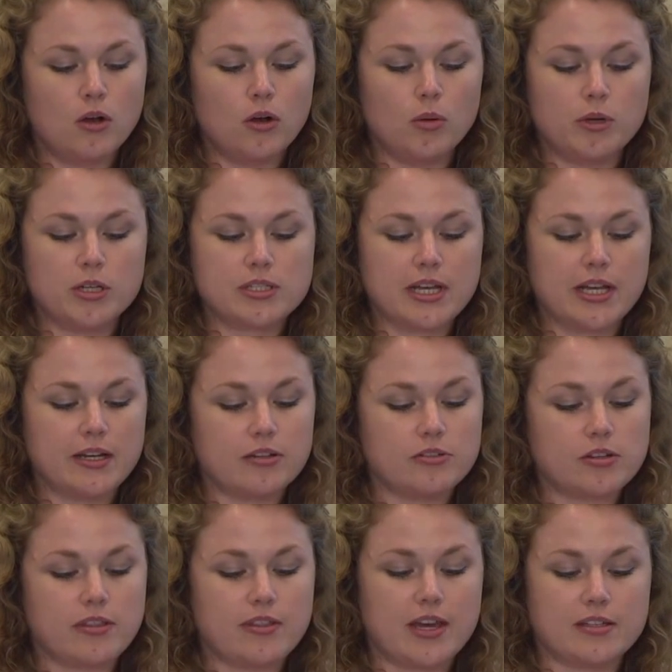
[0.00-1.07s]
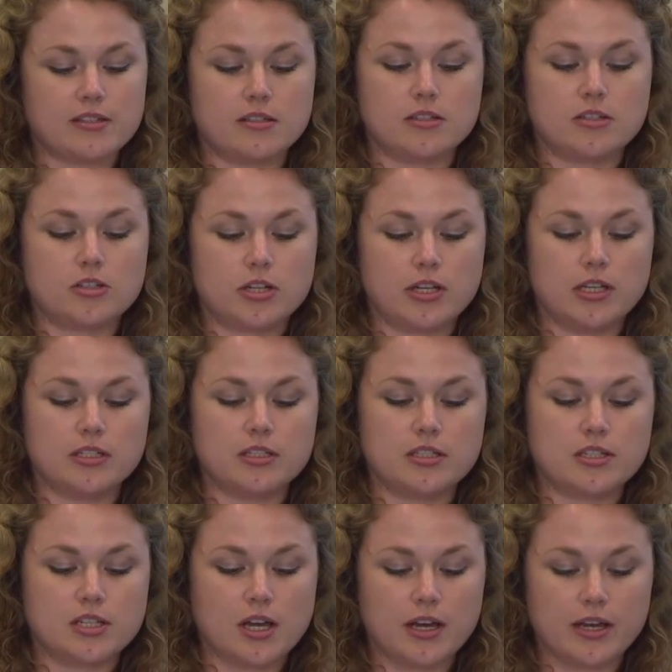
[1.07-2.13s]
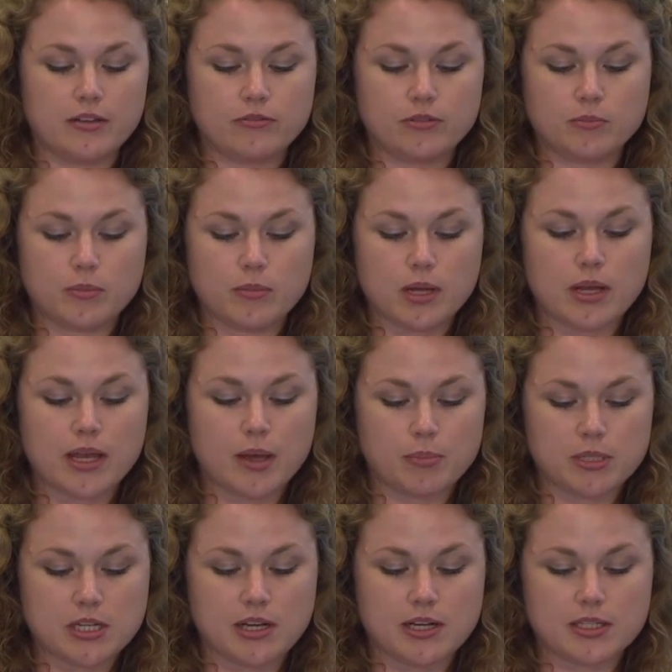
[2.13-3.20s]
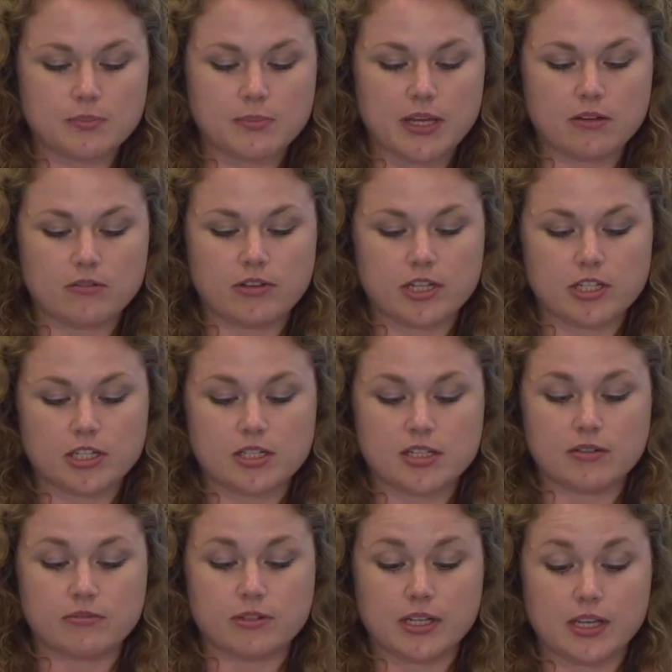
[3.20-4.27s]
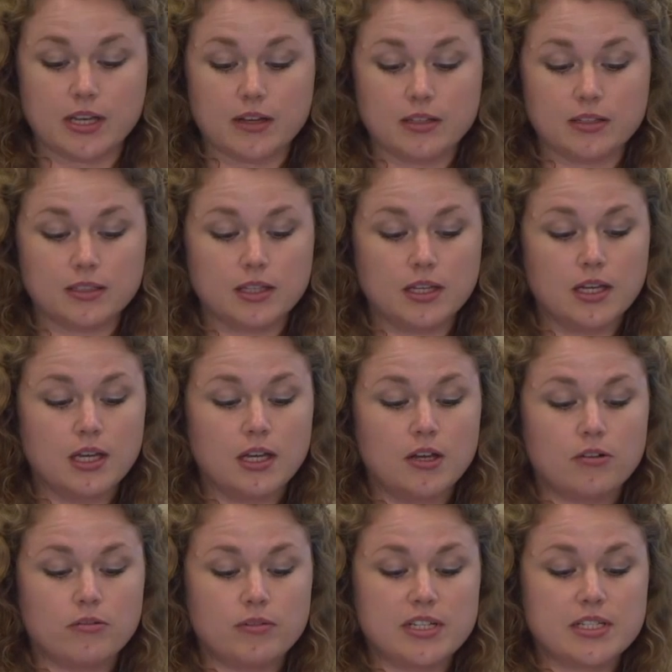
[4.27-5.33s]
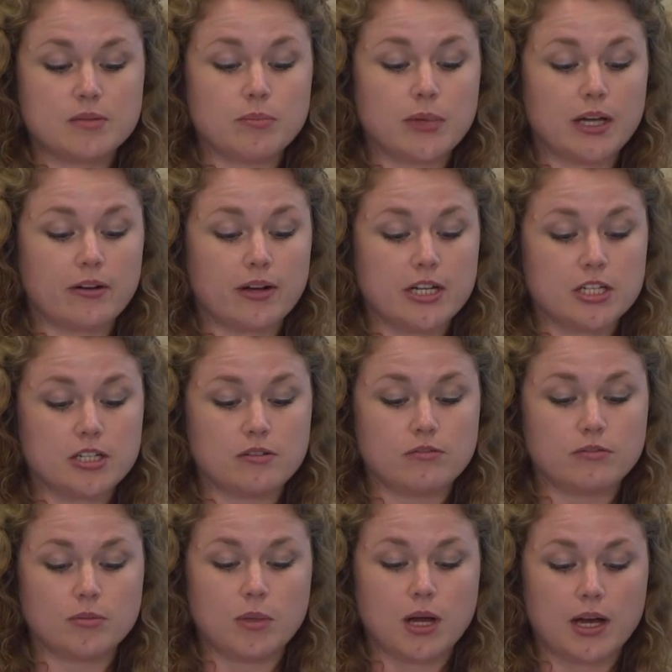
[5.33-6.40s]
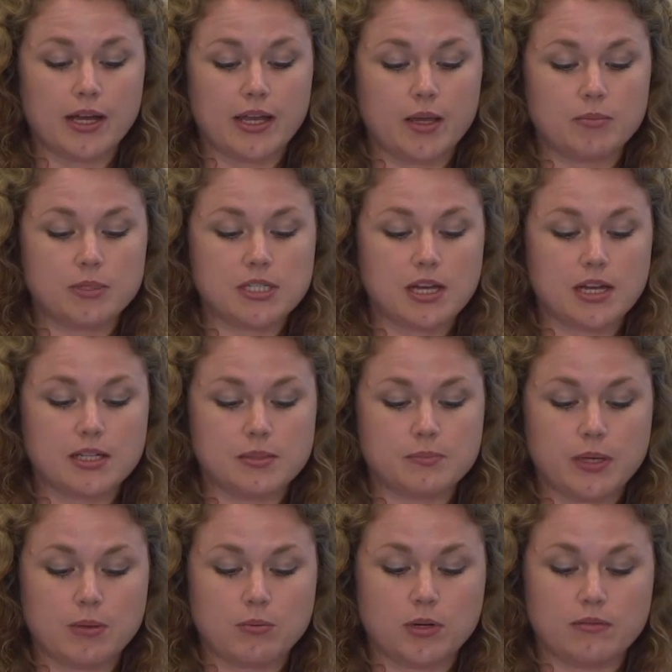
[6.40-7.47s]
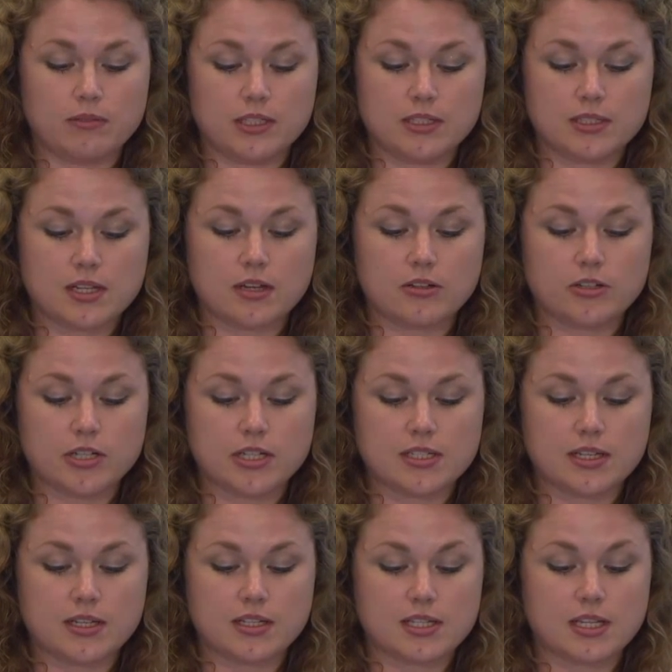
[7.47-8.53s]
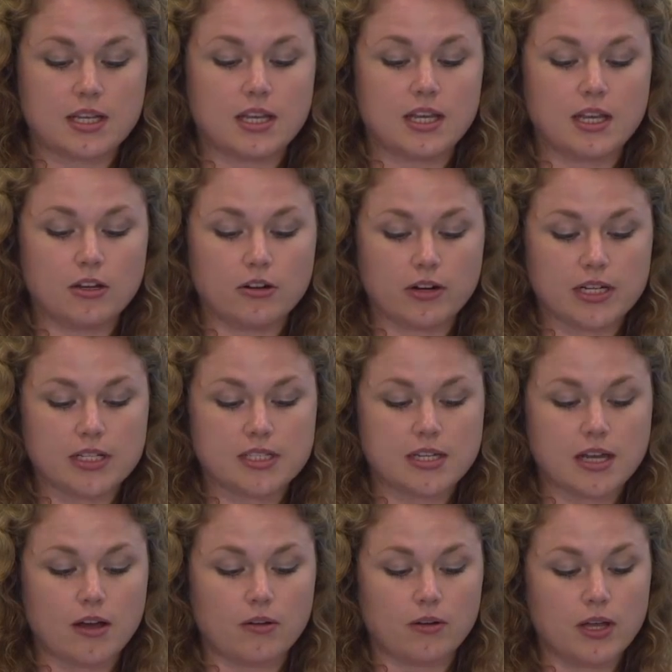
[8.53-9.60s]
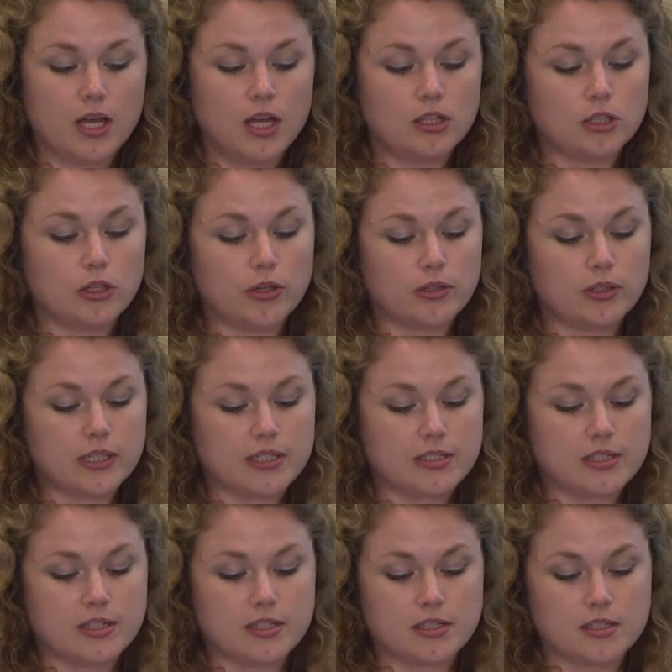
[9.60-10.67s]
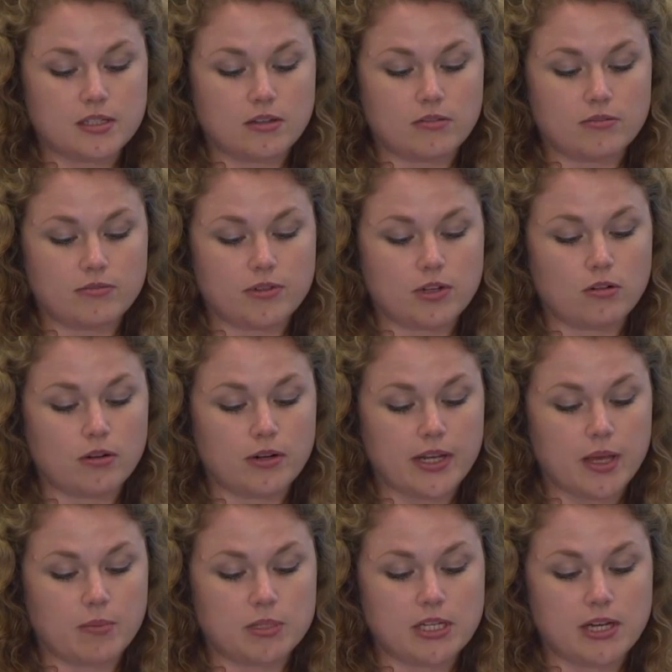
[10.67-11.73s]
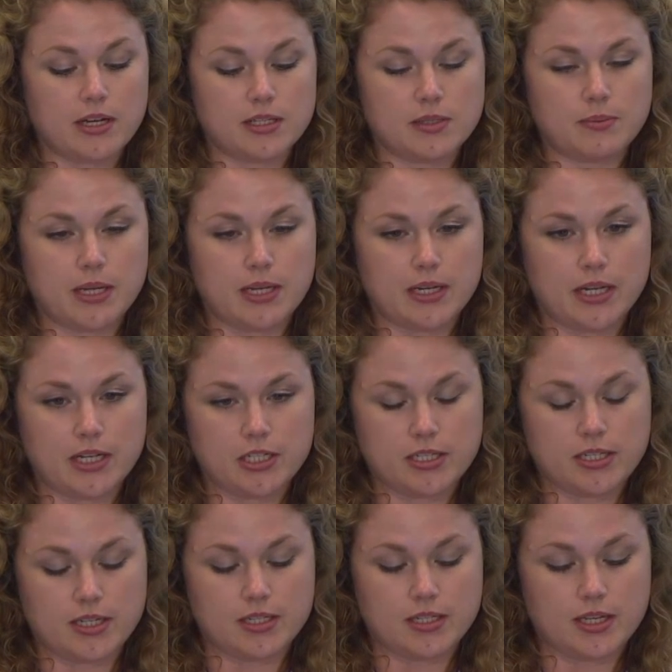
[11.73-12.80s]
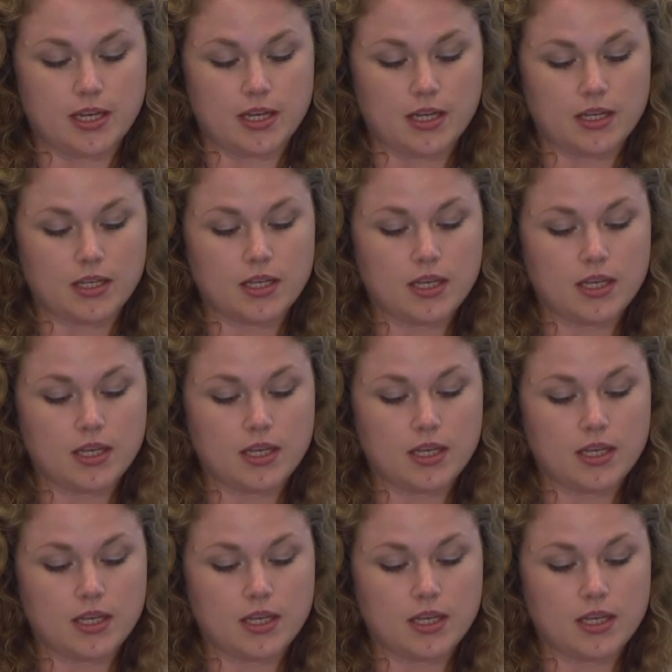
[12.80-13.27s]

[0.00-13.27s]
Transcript: Almost 800,000 Australians die from hepatitis B infections every year. Recent migration from high hepatitis B prevalence countries has increased our local incidence of chronic hepatitis B and HCC.